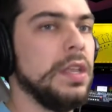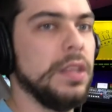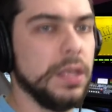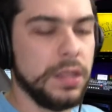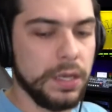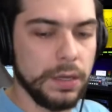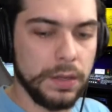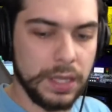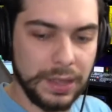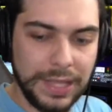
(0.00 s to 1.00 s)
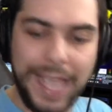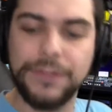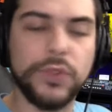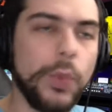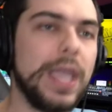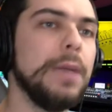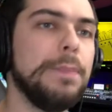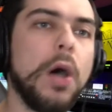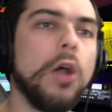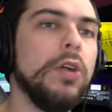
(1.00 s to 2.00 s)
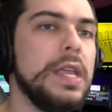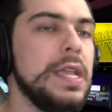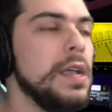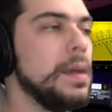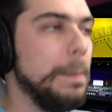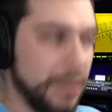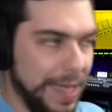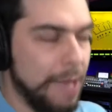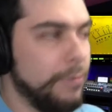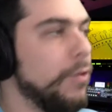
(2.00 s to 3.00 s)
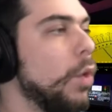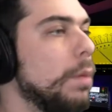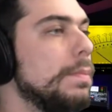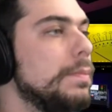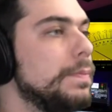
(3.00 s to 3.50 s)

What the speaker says: the left-wing party platform,